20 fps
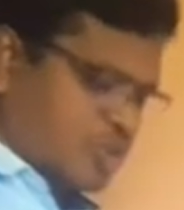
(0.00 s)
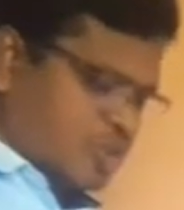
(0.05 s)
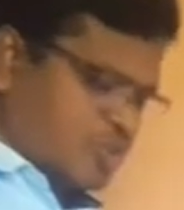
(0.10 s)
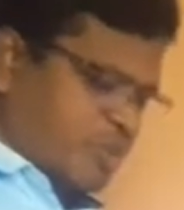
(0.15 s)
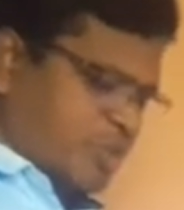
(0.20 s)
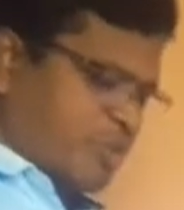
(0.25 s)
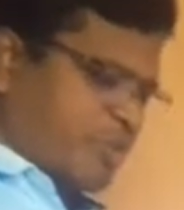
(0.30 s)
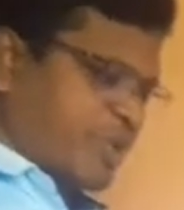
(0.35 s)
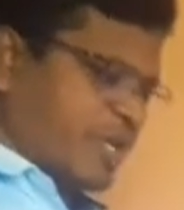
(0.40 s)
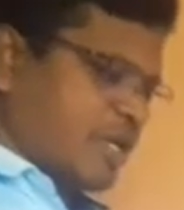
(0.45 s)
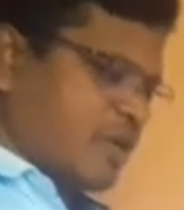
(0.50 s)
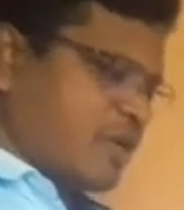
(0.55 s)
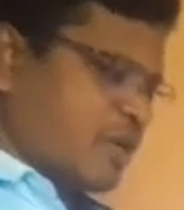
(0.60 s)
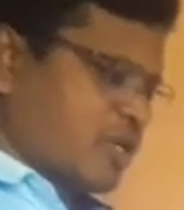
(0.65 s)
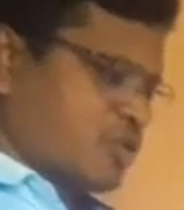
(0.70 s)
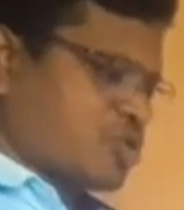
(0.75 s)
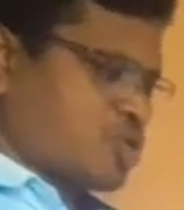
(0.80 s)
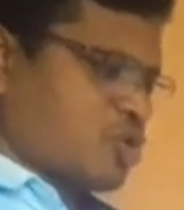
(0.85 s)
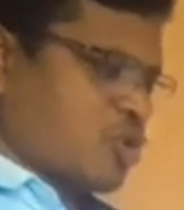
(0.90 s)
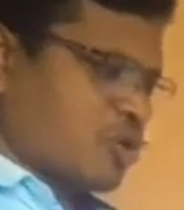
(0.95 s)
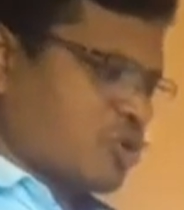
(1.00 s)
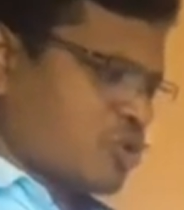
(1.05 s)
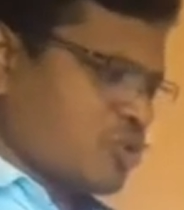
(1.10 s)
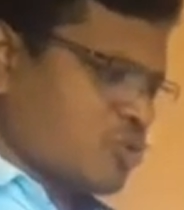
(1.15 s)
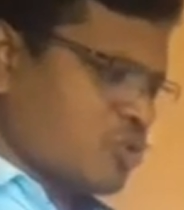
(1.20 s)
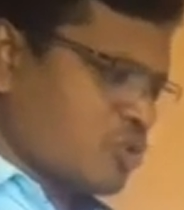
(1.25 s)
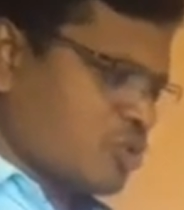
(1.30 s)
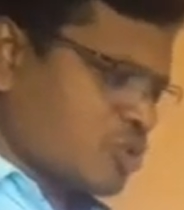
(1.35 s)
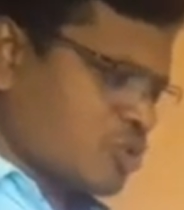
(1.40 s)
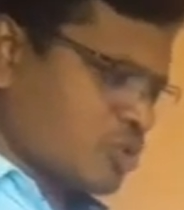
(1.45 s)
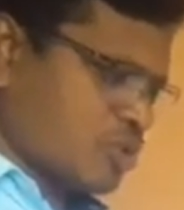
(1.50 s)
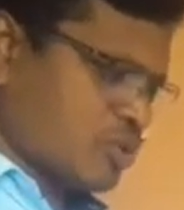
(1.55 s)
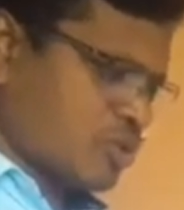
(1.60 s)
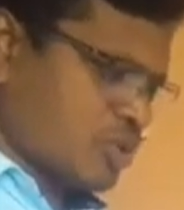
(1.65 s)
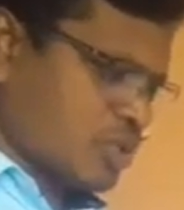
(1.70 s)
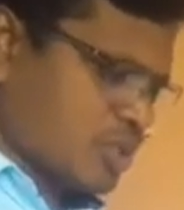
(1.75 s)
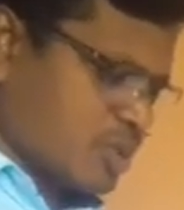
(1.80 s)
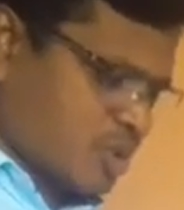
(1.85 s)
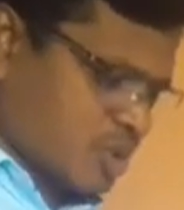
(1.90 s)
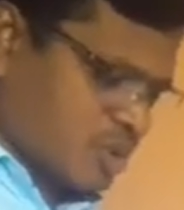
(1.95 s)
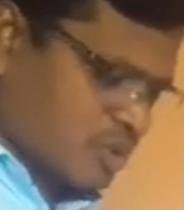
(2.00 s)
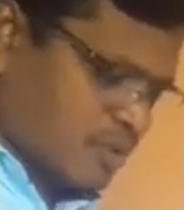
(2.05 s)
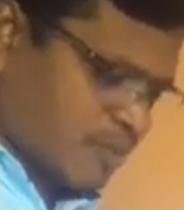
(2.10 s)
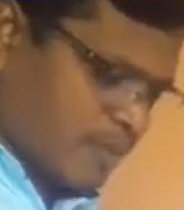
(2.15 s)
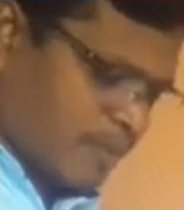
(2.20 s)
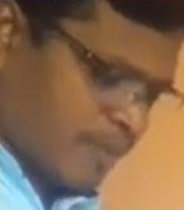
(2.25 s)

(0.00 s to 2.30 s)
to prepare a short note on this.